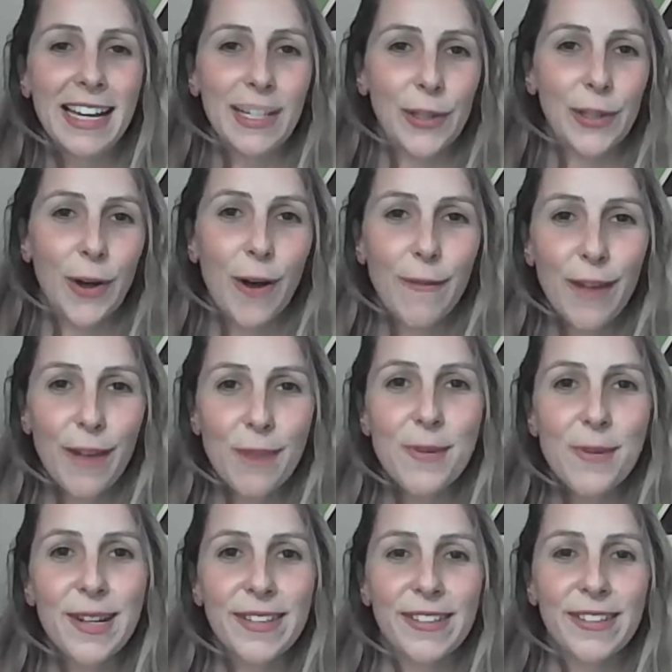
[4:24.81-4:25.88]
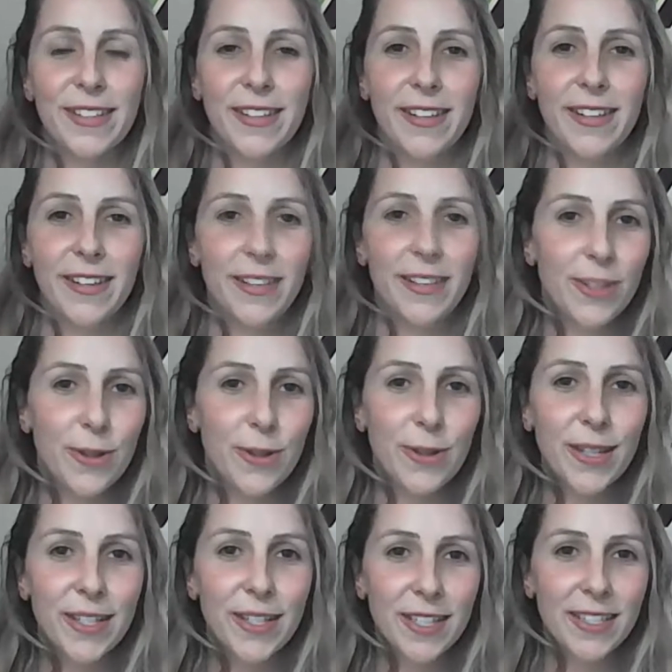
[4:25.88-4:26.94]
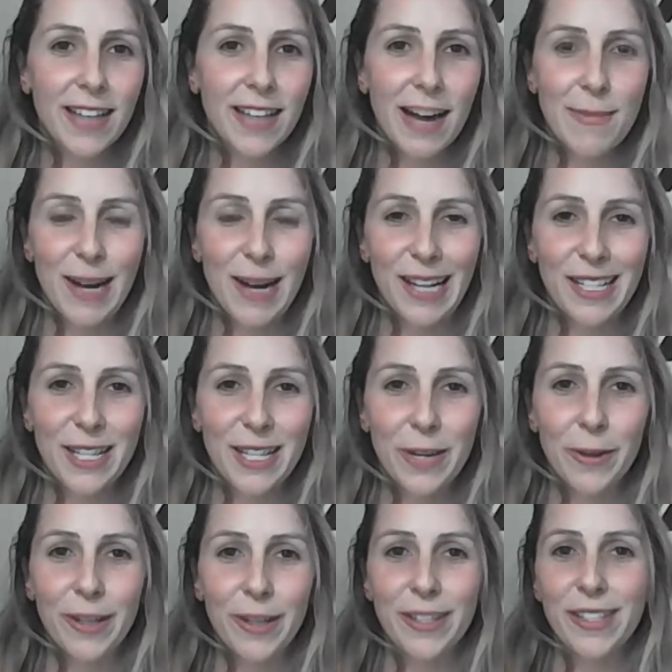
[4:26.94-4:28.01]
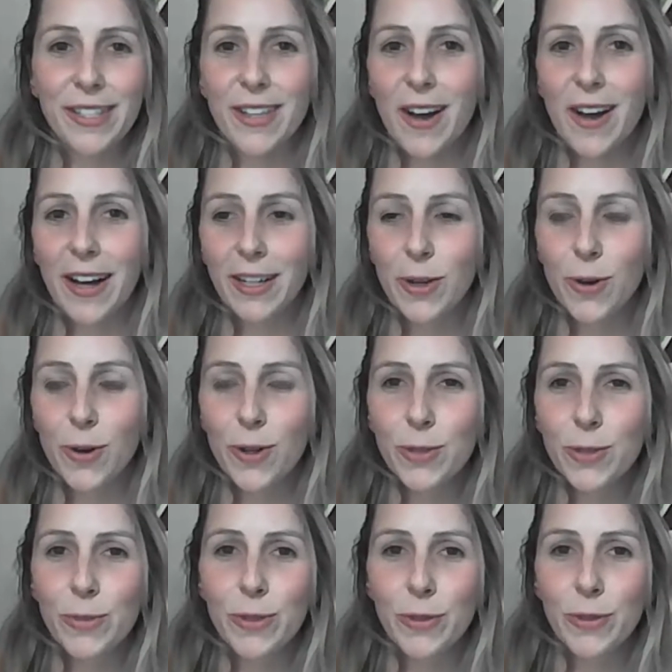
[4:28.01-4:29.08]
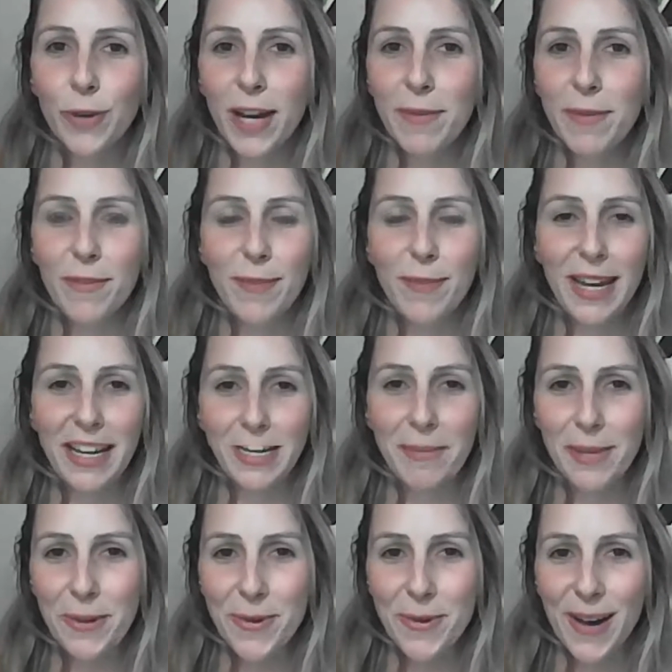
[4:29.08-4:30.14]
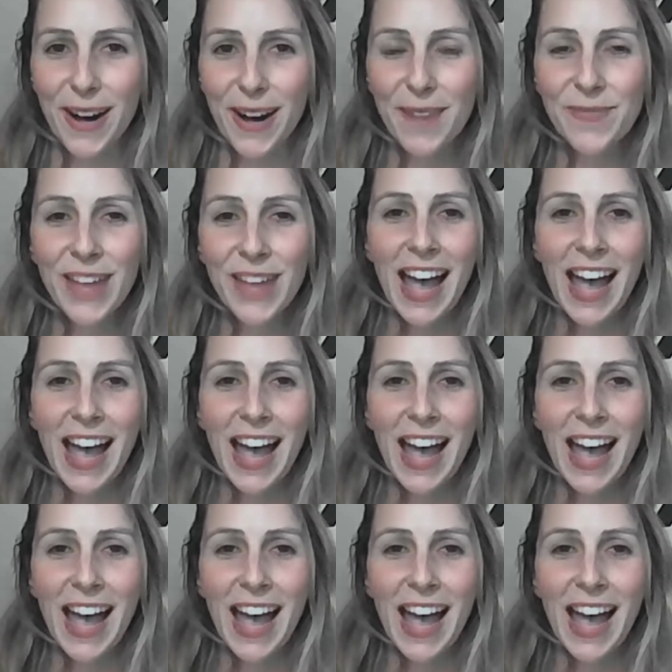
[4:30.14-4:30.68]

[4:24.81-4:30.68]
So off I went to uni to start my interior design course with the dream of being a builder,